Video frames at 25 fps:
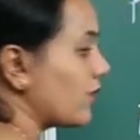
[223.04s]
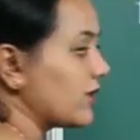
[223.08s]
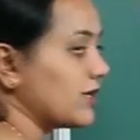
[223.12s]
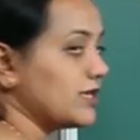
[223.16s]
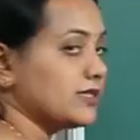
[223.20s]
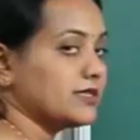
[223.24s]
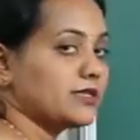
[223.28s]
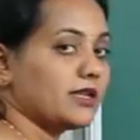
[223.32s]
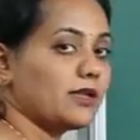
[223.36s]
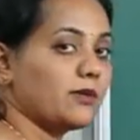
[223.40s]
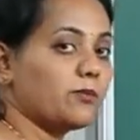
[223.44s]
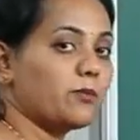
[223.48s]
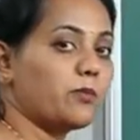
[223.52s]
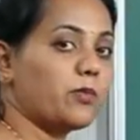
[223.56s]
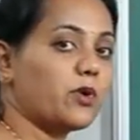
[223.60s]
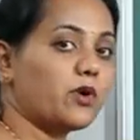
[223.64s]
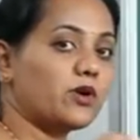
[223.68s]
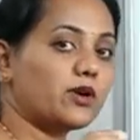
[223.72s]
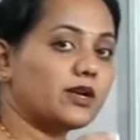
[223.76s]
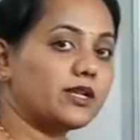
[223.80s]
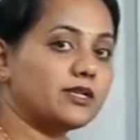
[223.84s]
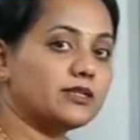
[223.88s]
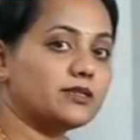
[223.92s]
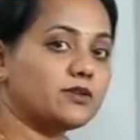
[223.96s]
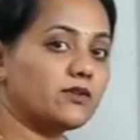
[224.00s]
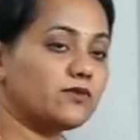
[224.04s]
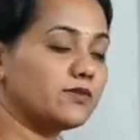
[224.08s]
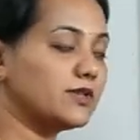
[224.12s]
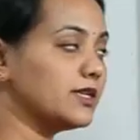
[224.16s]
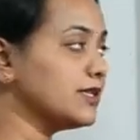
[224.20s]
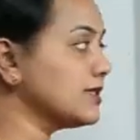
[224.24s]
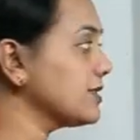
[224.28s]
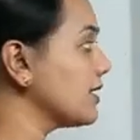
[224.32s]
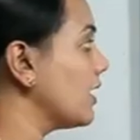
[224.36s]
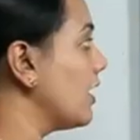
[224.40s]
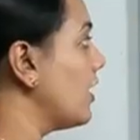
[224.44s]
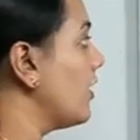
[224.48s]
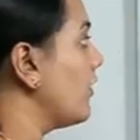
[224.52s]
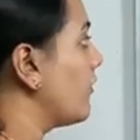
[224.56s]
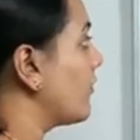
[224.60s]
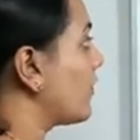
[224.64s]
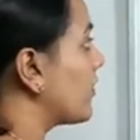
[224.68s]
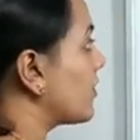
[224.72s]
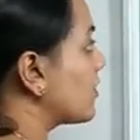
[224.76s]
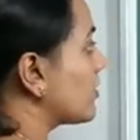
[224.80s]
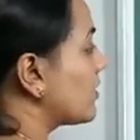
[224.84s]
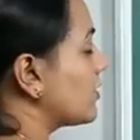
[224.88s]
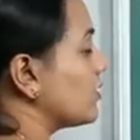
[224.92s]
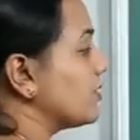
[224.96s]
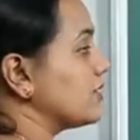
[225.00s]
What is the importance of this?
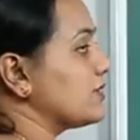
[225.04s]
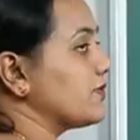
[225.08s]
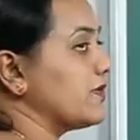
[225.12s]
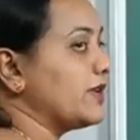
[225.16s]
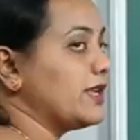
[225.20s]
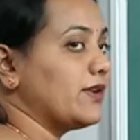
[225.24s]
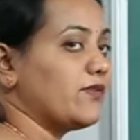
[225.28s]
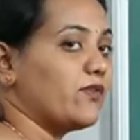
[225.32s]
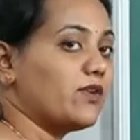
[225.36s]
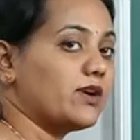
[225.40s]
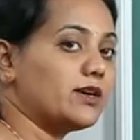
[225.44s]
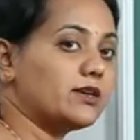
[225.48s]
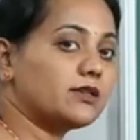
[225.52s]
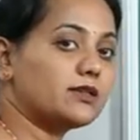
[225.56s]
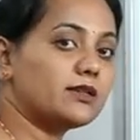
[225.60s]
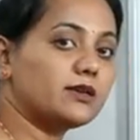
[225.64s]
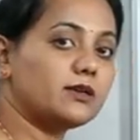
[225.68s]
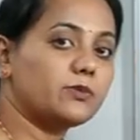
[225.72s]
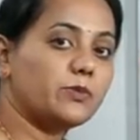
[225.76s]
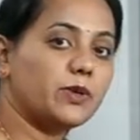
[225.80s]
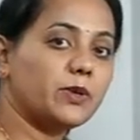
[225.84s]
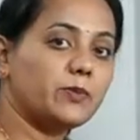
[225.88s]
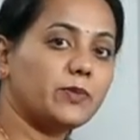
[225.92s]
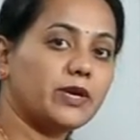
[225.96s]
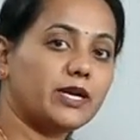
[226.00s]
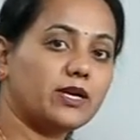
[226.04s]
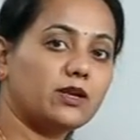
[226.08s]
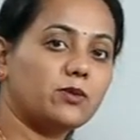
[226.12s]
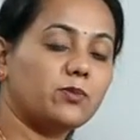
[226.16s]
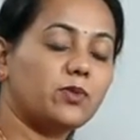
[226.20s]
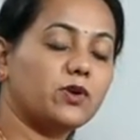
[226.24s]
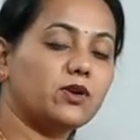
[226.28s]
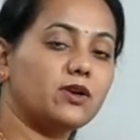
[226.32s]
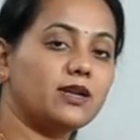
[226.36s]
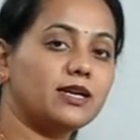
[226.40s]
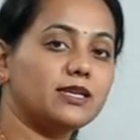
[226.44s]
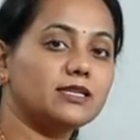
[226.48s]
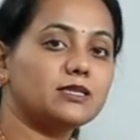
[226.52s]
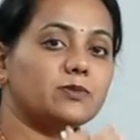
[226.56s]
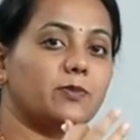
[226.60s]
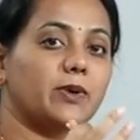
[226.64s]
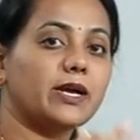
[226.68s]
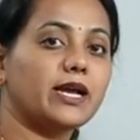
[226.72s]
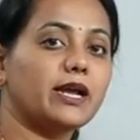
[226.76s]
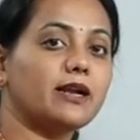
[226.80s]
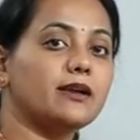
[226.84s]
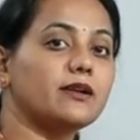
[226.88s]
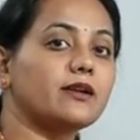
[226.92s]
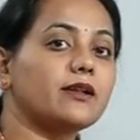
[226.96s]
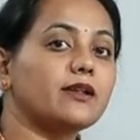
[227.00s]
Fructose will further be metabolized
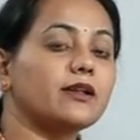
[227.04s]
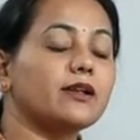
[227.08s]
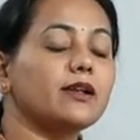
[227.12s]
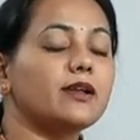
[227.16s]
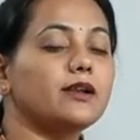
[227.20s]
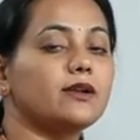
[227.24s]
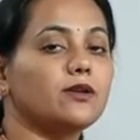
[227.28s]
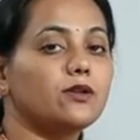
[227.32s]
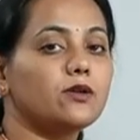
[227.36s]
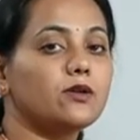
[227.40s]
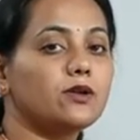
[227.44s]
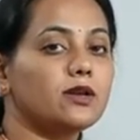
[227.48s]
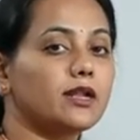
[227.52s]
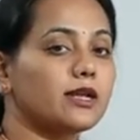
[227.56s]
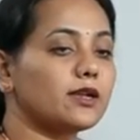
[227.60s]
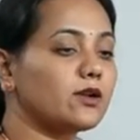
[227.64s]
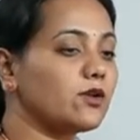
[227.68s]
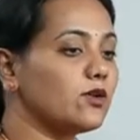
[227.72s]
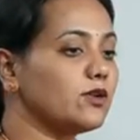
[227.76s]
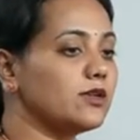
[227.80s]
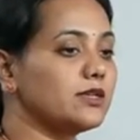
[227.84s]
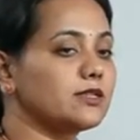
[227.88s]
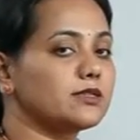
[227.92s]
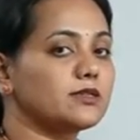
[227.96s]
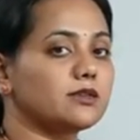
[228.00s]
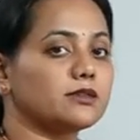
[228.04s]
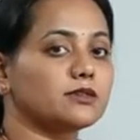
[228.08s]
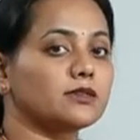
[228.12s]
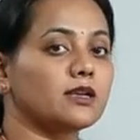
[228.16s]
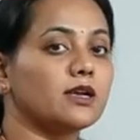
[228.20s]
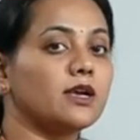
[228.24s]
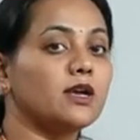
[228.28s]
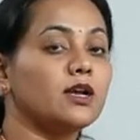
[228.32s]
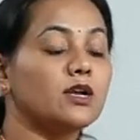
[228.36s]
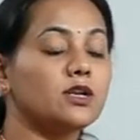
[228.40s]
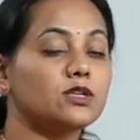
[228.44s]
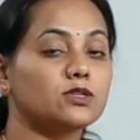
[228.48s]
by entering into glycolysis.